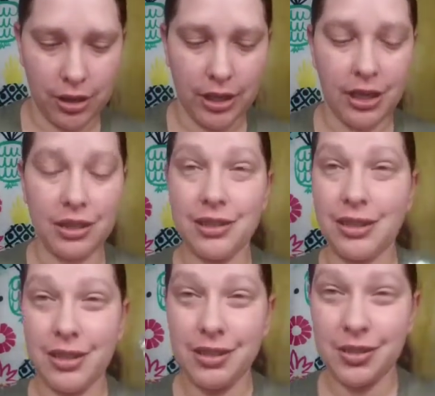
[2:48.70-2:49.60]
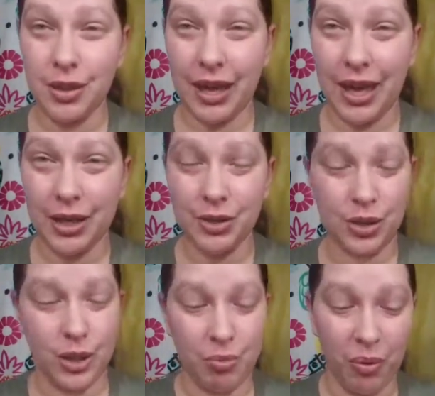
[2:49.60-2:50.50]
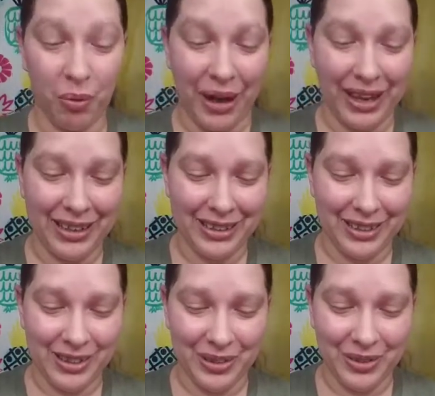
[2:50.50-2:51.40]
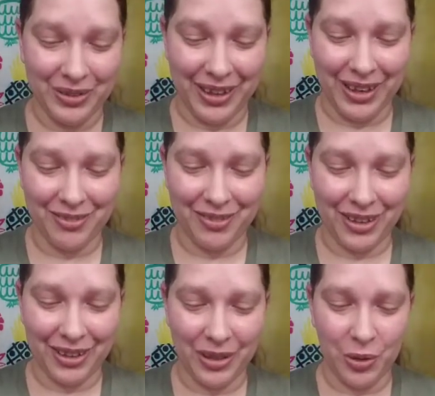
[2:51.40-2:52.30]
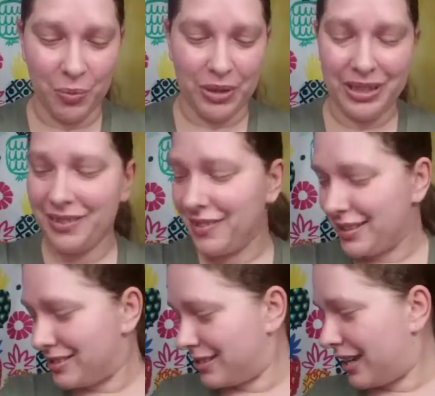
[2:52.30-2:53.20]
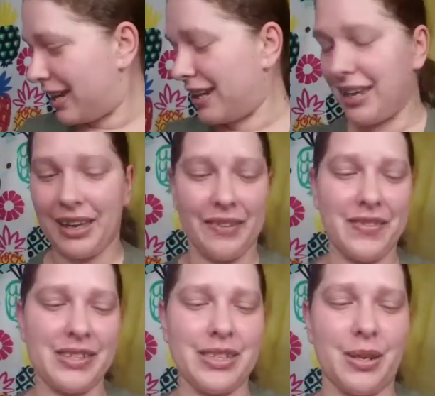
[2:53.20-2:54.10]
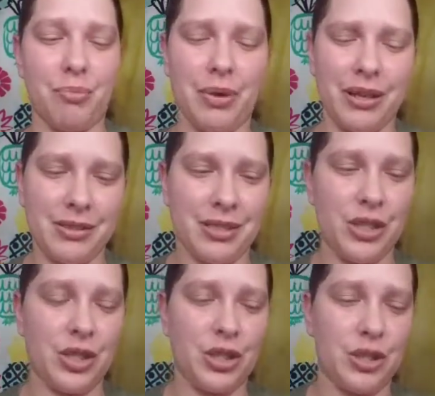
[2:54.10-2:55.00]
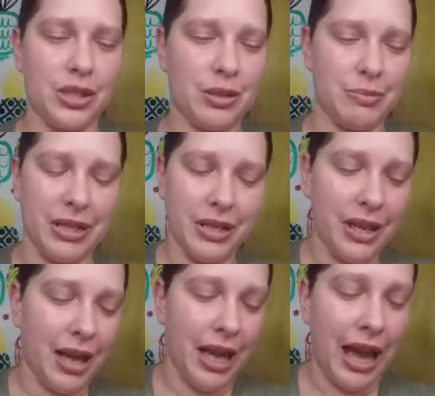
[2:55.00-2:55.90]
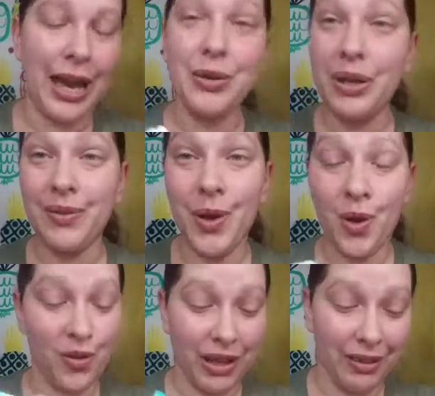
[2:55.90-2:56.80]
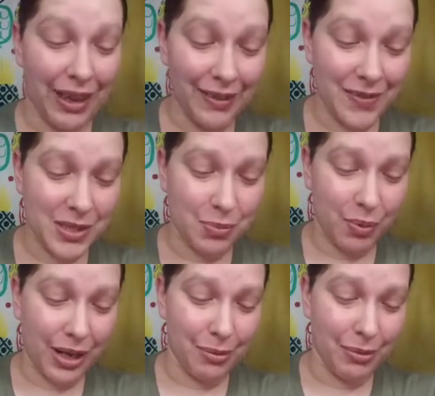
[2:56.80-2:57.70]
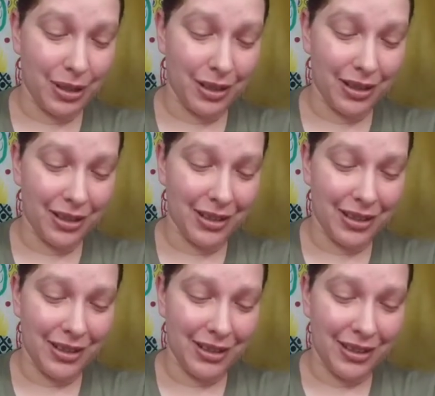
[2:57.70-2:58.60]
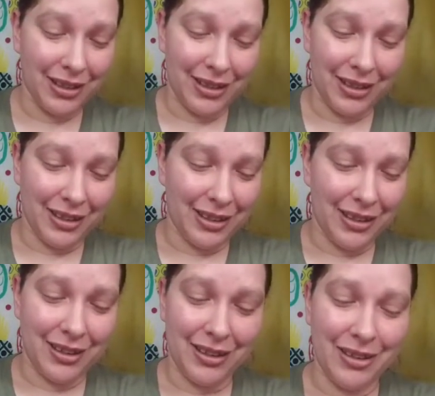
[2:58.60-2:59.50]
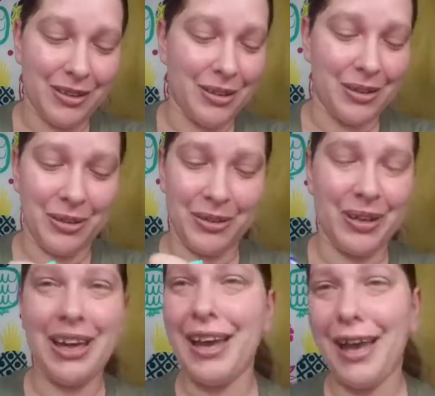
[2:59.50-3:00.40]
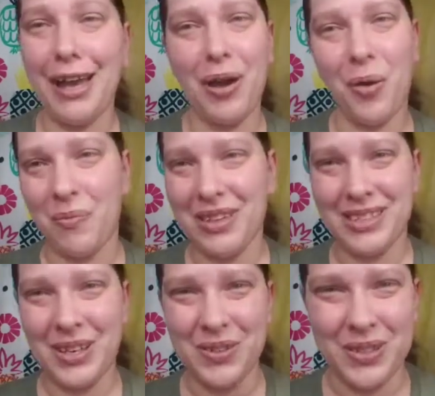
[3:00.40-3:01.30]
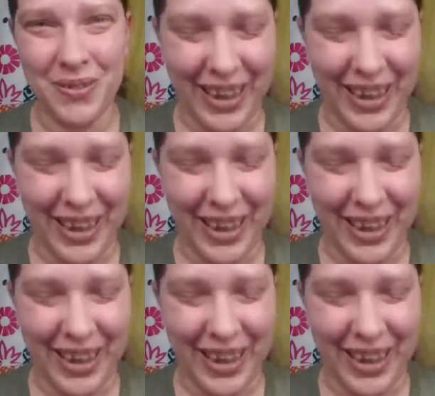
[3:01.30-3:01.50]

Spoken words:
and it is actually brand new. I have not opened this yet. I got this in a BoxyCharm. I don't even know if I like this primer. Oh, I hope this goes